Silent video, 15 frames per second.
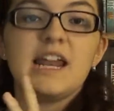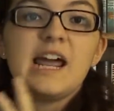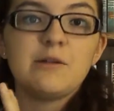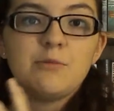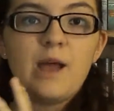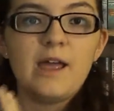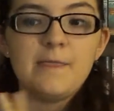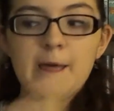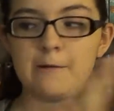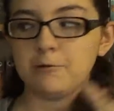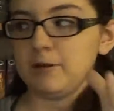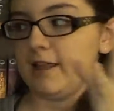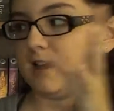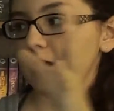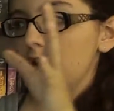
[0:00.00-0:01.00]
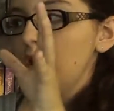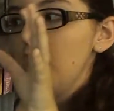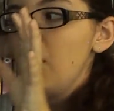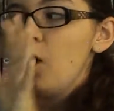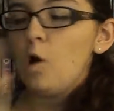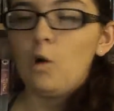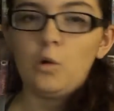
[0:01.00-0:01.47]
that I read that were like
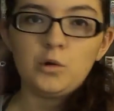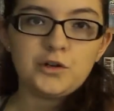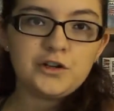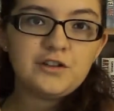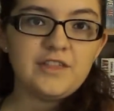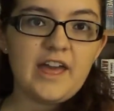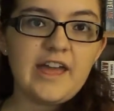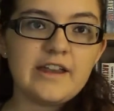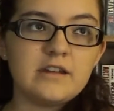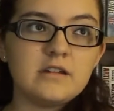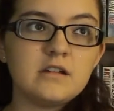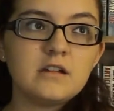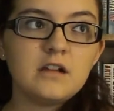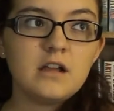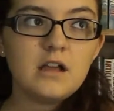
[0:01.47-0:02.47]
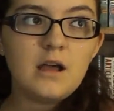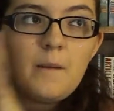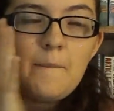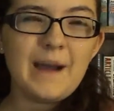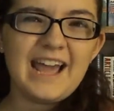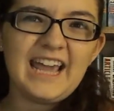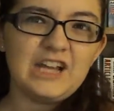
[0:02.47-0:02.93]
older than
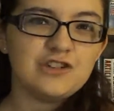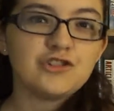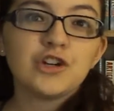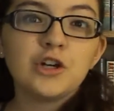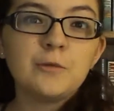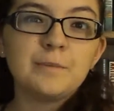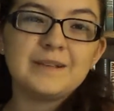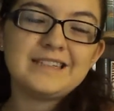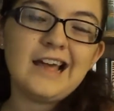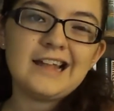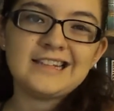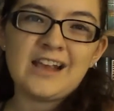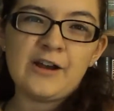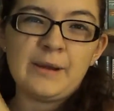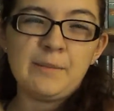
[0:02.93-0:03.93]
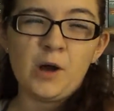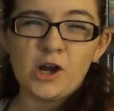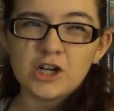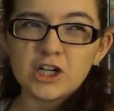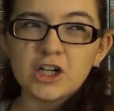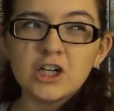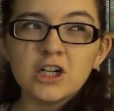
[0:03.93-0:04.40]
my age group besides Harry
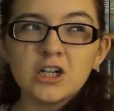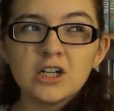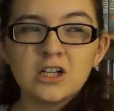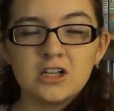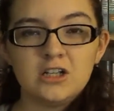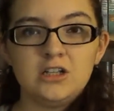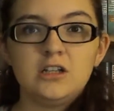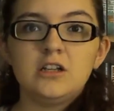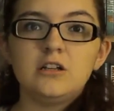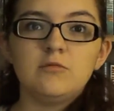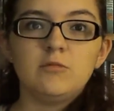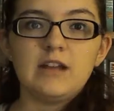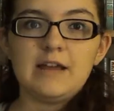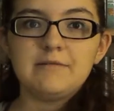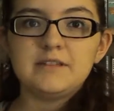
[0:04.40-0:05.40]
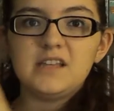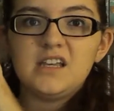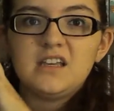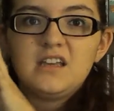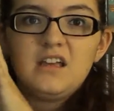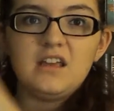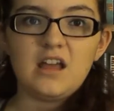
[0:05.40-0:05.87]
Potter when I was
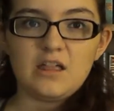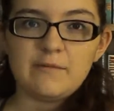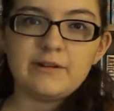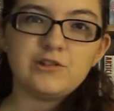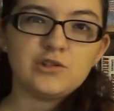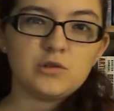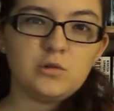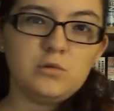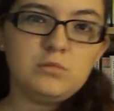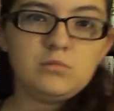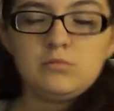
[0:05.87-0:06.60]
like in elementary school.